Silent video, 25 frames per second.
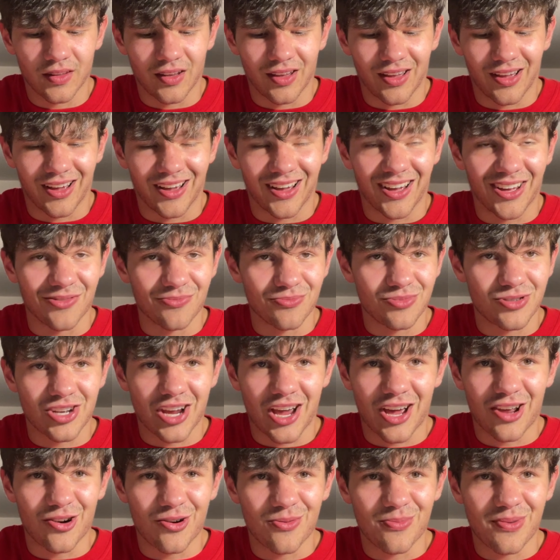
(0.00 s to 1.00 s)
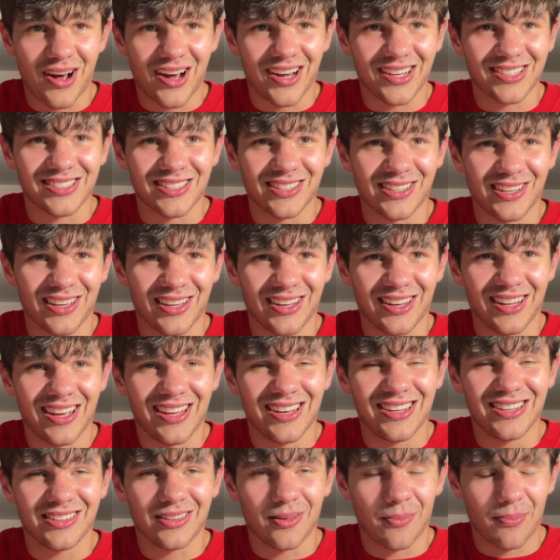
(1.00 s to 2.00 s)
Uh, shadow boxing and
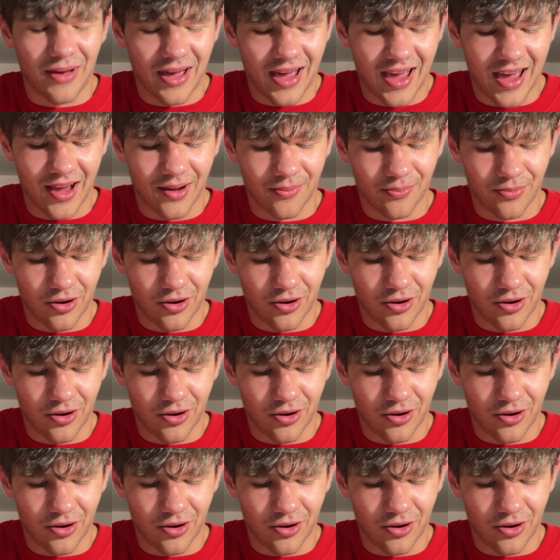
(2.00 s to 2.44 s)
hitting the bag,